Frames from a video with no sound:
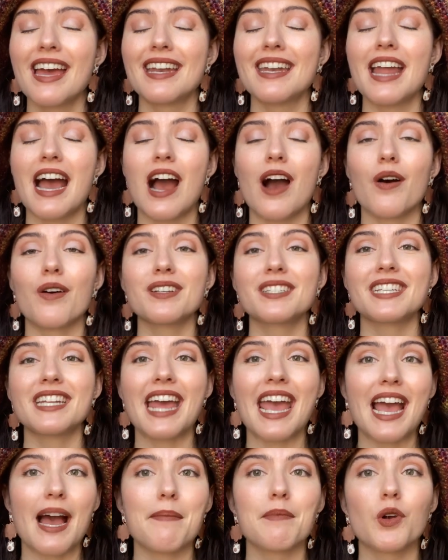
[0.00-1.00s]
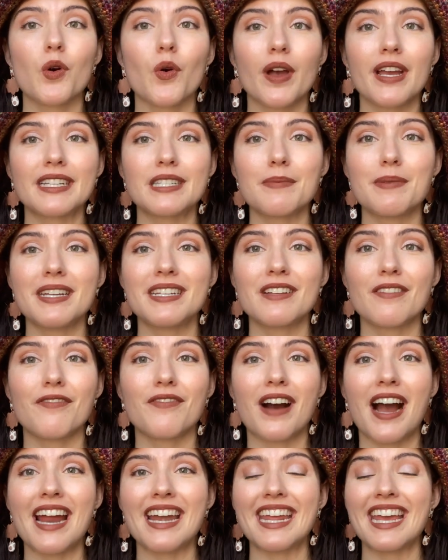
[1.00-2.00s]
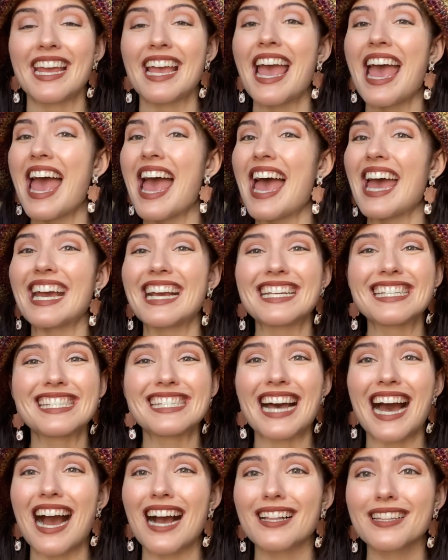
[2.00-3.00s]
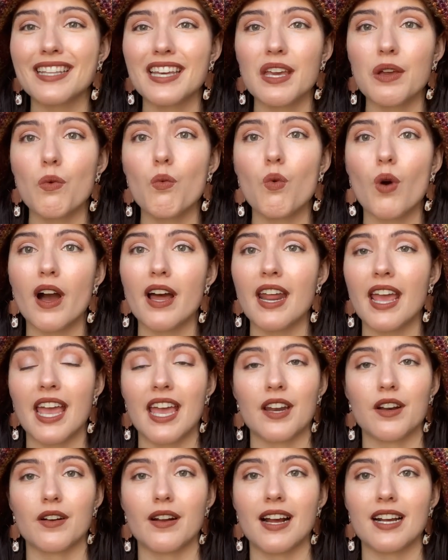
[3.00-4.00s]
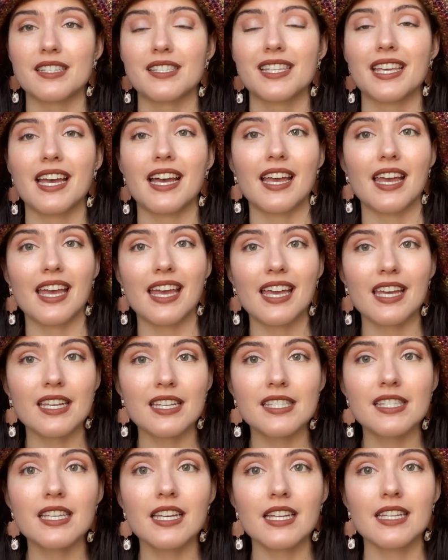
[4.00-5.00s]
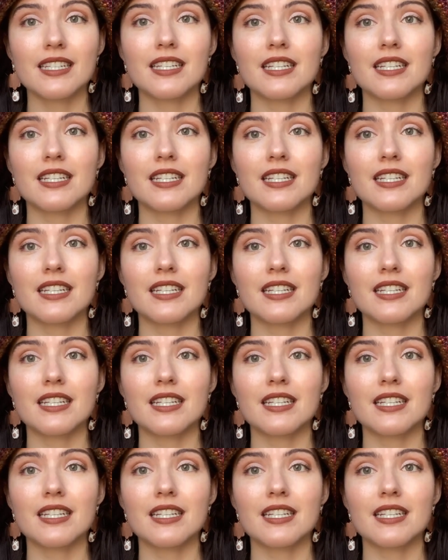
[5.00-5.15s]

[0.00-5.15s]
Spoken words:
Now, today I'm going to be defining exactly what anorexia is,